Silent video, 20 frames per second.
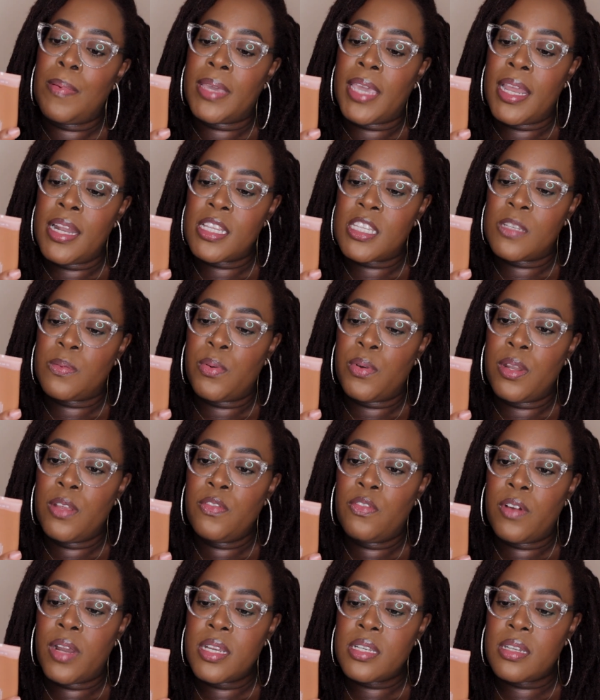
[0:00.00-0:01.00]
Again, this is
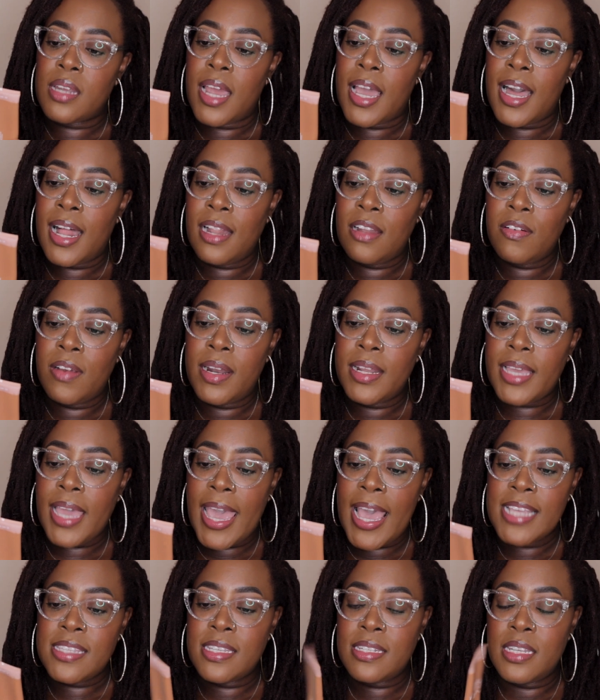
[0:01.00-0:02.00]
Pretty Fresh, the hyaluronic
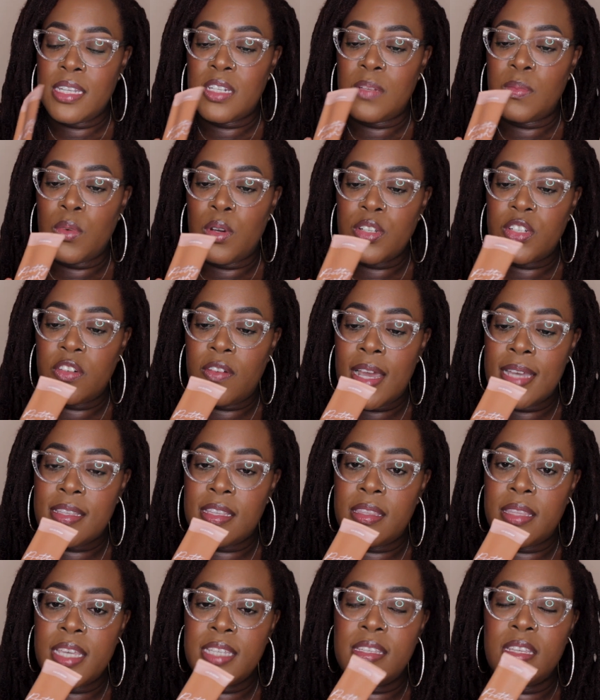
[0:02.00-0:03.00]
acid tinted
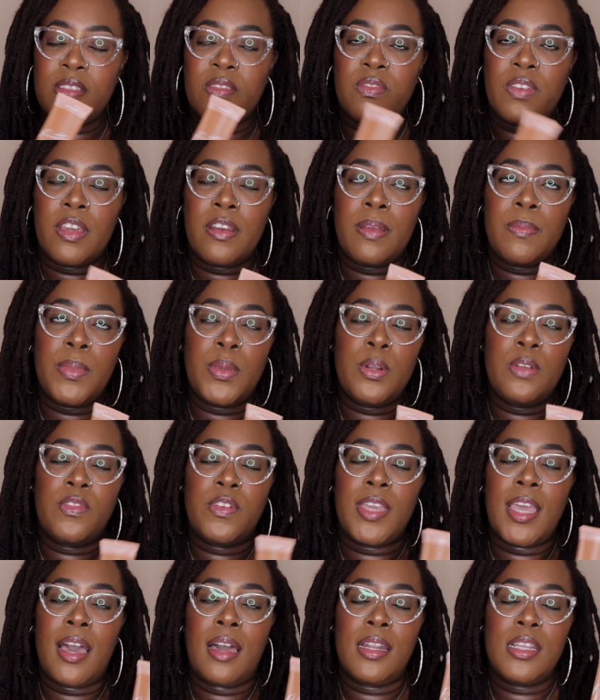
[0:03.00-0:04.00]
moisturizer. This is very
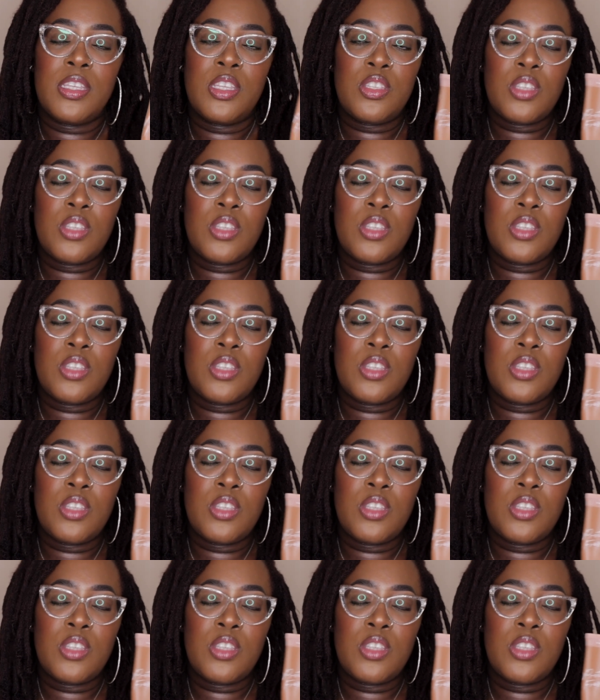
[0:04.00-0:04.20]
beautiful, y'all.